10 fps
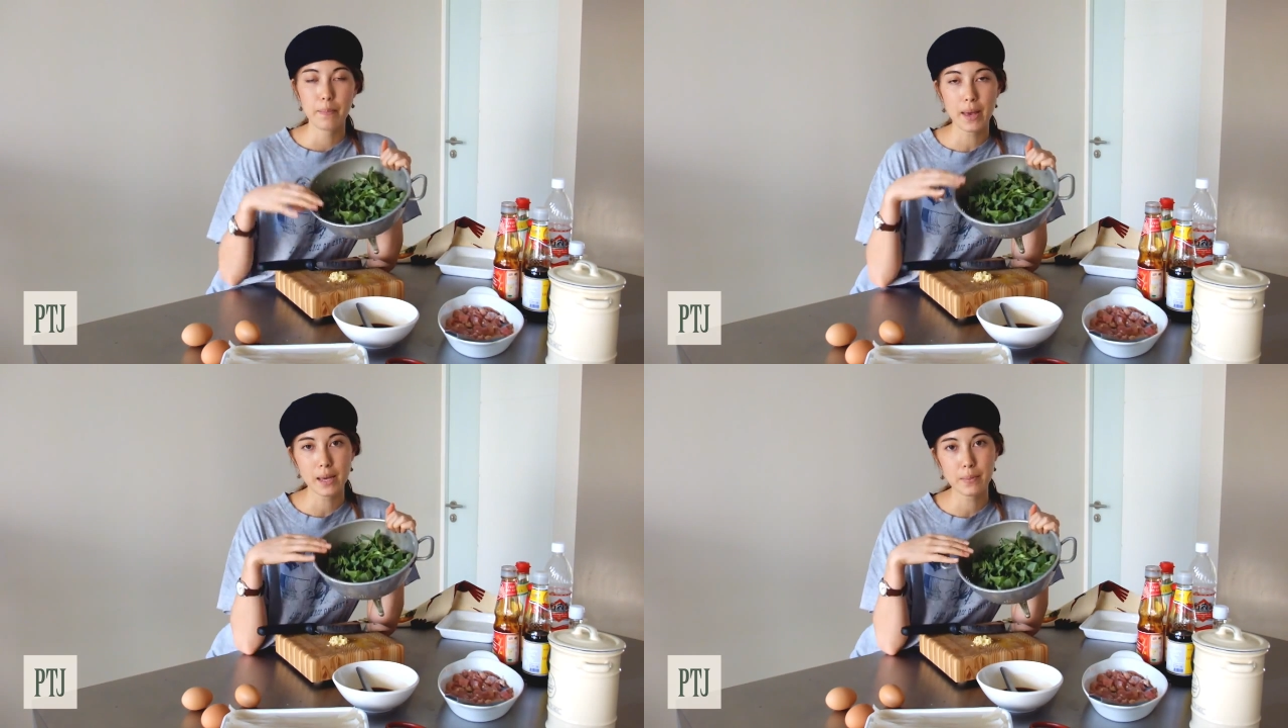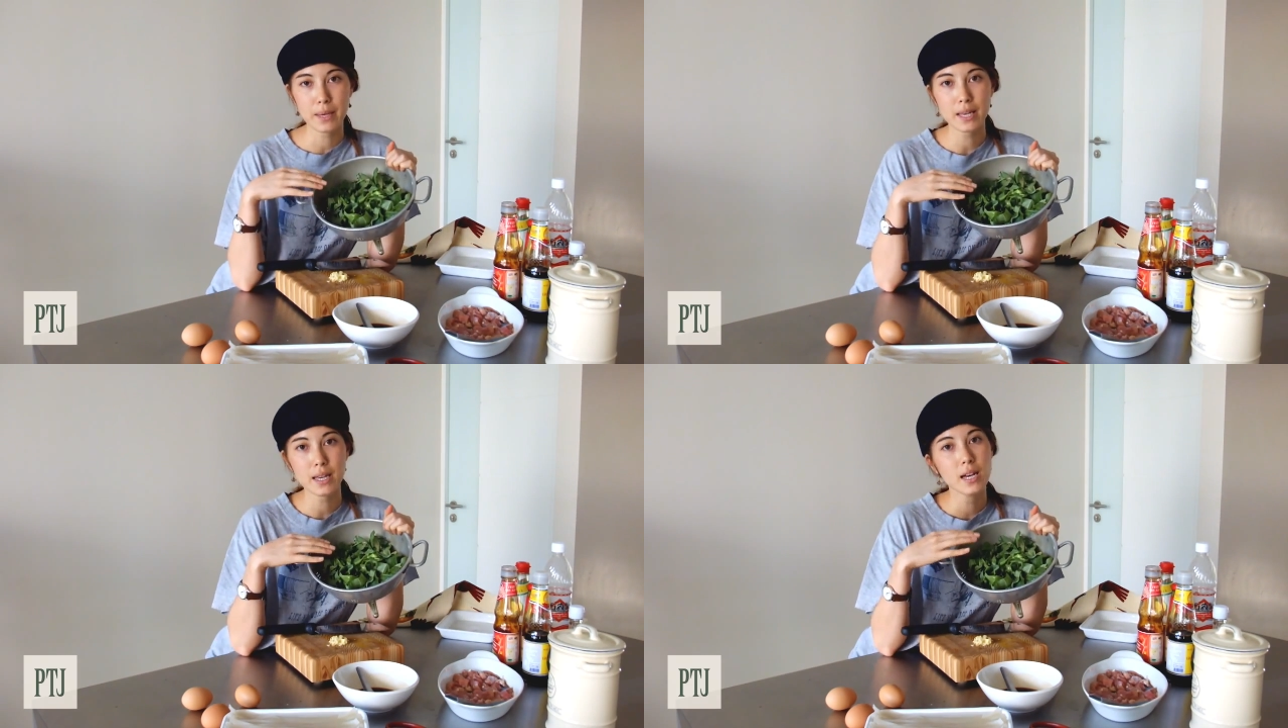
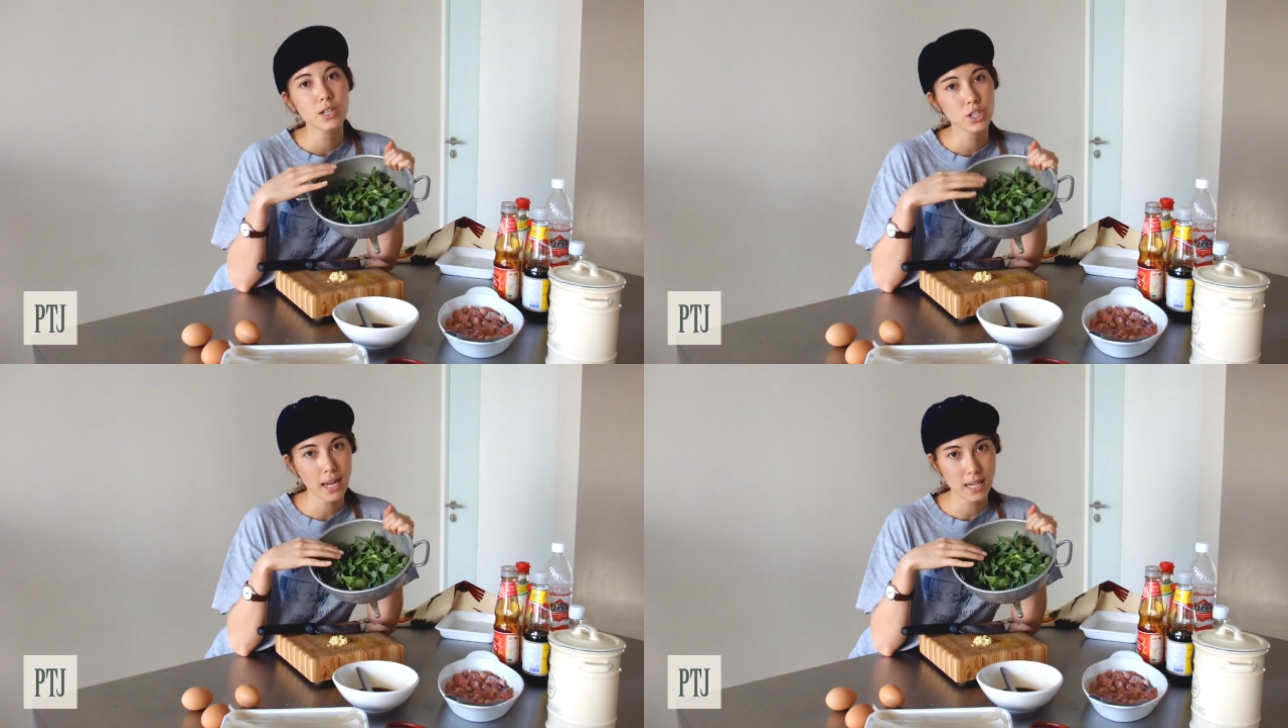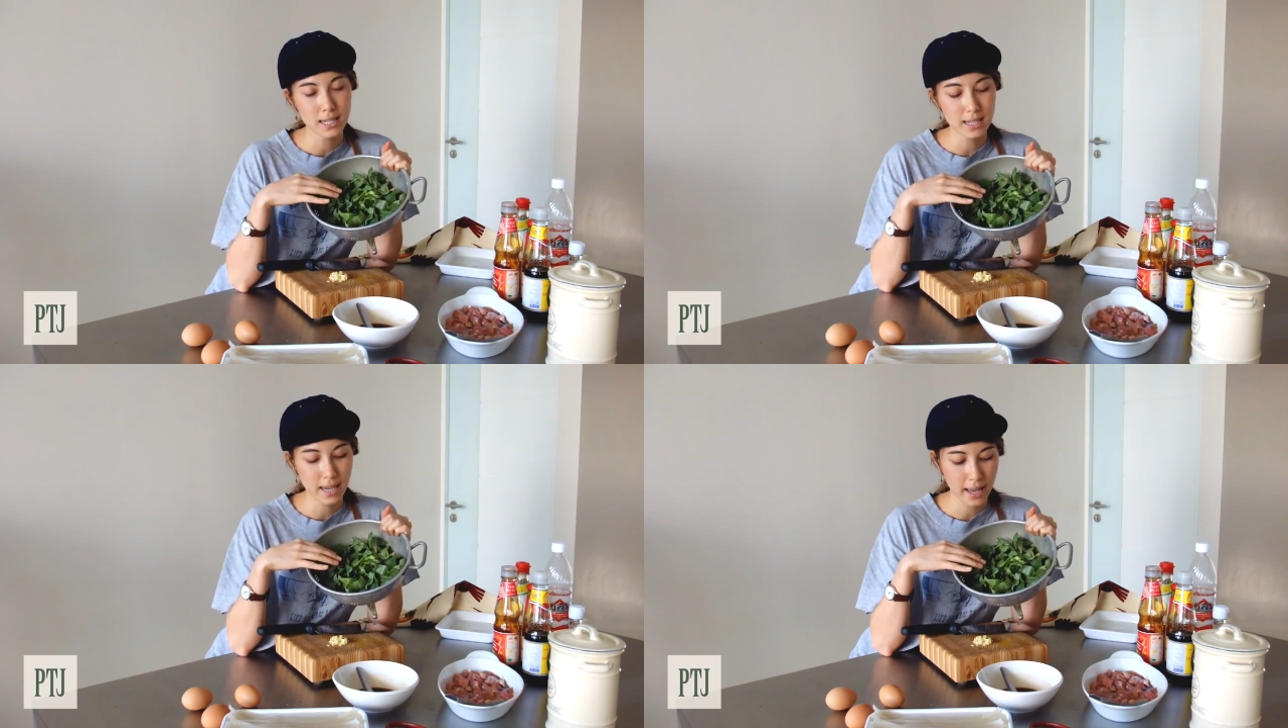baby
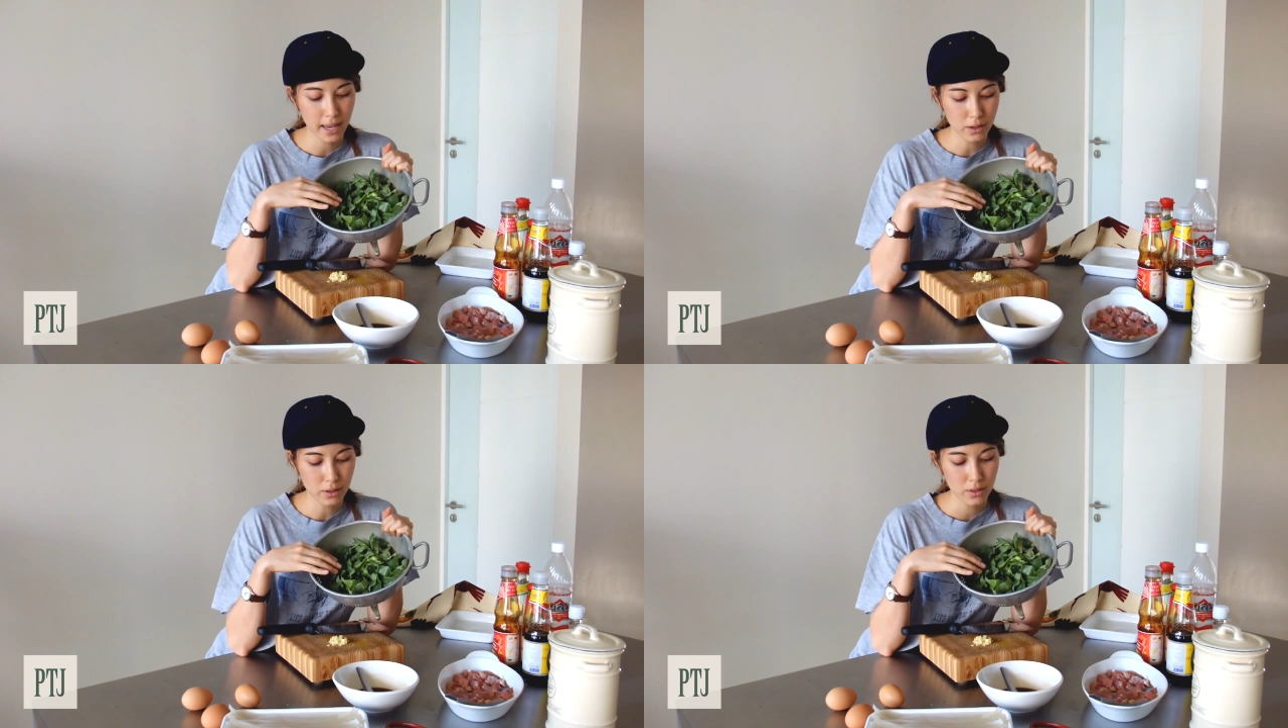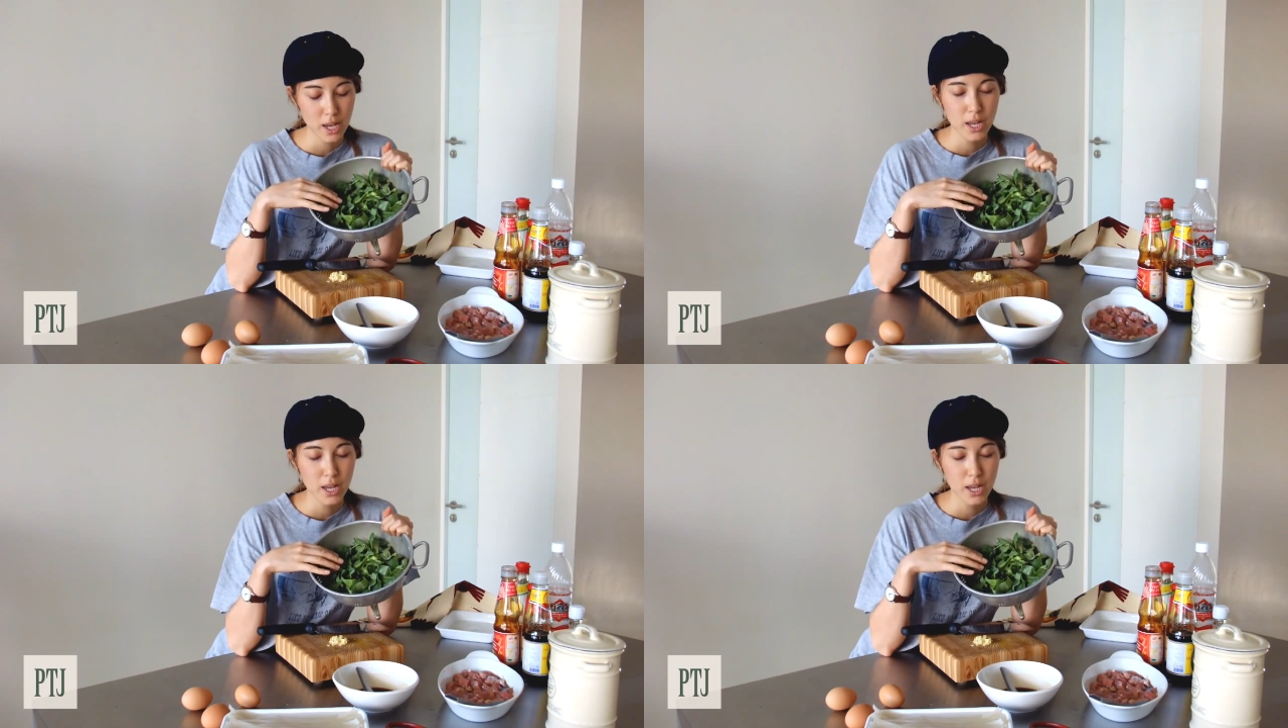Chinese kale.